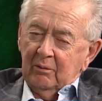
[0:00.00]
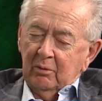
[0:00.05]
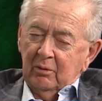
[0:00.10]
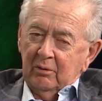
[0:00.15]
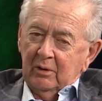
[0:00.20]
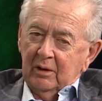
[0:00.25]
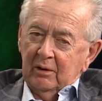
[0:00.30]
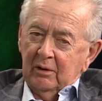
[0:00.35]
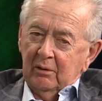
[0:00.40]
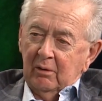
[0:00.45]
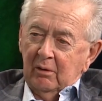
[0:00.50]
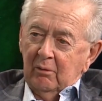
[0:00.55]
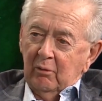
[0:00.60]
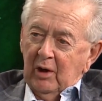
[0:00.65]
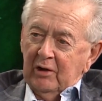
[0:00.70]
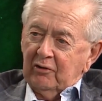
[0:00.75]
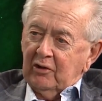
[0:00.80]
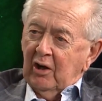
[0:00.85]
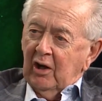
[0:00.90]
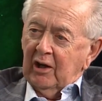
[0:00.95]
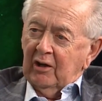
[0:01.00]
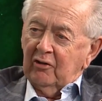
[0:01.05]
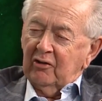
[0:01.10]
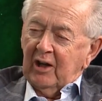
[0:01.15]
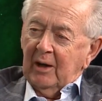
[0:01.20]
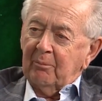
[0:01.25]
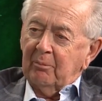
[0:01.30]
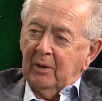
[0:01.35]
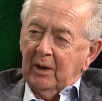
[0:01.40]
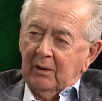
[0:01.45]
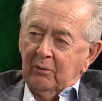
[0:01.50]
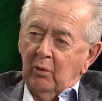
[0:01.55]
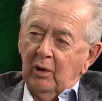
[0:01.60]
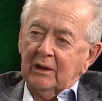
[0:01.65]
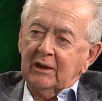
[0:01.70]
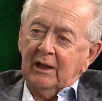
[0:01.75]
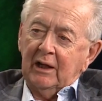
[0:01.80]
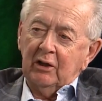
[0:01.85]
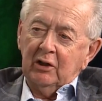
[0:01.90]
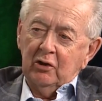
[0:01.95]
the West ought to separate.
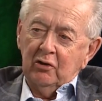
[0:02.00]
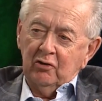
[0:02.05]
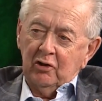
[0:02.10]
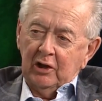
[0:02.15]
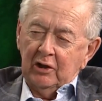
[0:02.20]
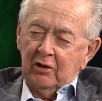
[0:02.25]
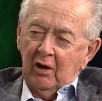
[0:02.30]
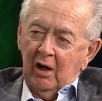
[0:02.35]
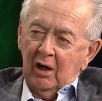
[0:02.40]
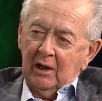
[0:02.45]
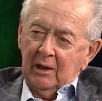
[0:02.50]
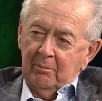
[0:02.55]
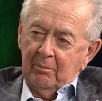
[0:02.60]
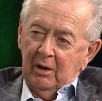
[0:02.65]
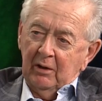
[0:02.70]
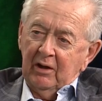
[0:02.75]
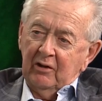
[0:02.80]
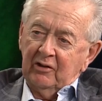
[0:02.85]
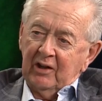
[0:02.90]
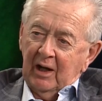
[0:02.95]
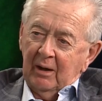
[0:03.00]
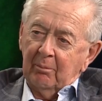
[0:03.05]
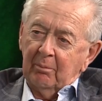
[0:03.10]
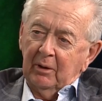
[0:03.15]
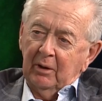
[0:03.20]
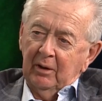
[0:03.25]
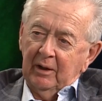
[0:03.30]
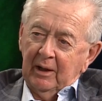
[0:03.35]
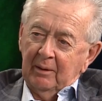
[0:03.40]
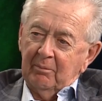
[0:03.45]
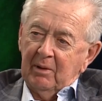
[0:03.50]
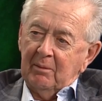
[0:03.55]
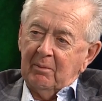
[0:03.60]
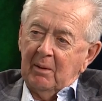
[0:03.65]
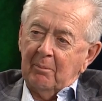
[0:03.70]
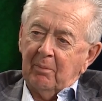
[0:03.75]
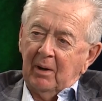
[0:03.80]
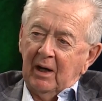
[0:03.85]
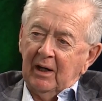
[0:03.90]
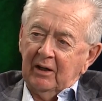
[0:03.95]
What they're usually talking about is Alberta and
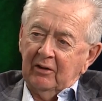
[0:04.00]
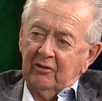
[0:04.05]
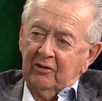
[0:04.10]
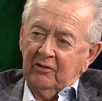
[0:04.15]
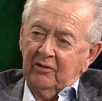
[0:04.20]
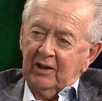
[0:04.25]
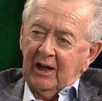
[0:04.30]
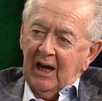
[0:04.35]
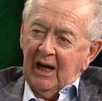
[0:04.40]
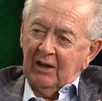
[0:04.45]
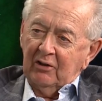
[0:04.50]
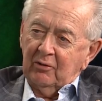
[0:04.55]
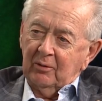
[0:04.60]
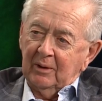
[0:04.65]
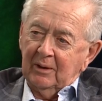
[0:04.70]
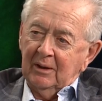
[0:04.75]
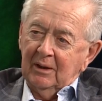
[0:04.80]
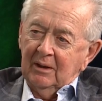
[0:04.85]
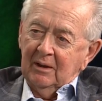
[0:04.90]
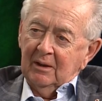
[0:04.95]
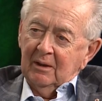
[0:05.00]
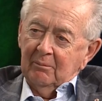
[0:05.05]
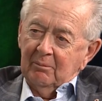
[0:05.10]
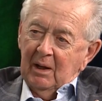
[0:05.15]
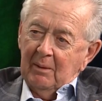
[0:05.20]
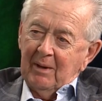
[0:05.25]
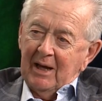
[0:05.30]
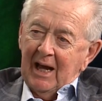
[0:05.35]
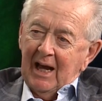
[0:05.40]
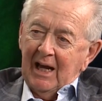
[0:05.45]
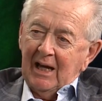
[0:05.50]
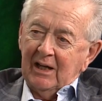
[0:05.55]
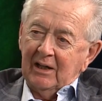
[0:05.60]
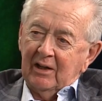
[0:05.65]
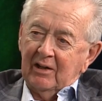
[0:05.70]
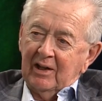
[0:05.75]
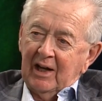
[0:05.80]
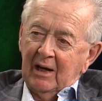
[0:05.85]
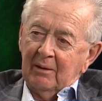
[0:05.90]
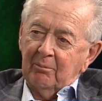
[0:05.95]
maybe part of Saskatchewan, maybe 8
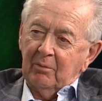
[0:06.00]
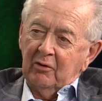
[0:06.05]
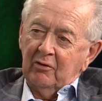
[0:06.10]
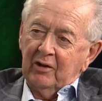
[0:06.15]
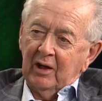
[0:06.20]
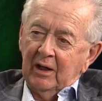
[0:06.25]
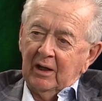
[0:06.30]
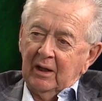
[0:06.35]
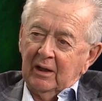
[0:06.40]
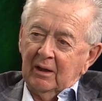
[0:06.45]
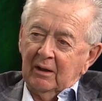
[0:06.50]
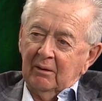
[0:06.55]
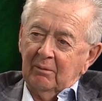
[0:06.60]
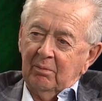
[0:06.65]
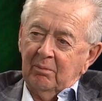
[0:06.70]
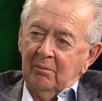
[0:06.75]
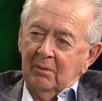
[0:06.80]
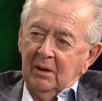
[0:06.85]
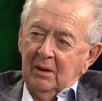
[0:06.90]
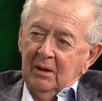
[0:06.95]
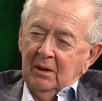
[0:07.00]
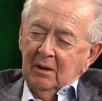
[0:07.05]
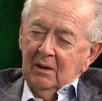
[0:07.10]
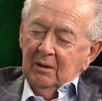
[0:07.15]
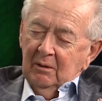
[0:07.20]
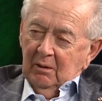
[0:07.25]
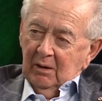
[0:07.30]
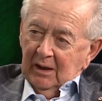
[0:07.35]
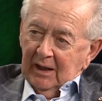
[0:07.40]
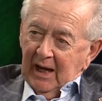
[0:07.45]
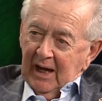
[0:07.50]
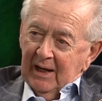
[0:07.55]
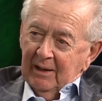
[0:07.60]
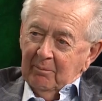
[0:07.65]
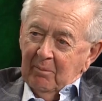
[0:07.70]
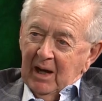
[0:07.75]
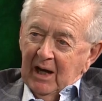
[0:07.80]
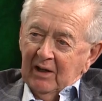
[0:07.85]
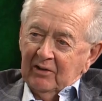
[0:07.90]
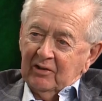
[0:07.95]
to 10% of the
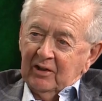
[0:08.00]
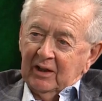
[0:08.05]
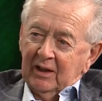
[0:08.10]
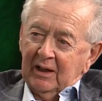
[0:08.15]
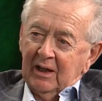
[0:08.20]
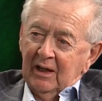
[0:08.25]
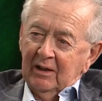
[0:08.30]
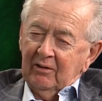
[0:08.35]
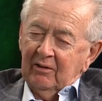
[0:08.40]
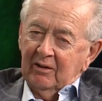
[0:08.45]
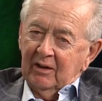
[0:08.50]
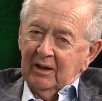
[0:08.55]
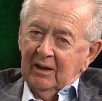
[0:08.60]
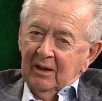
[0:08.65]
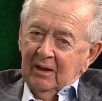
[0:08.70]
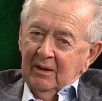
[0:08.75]
land mass of the country.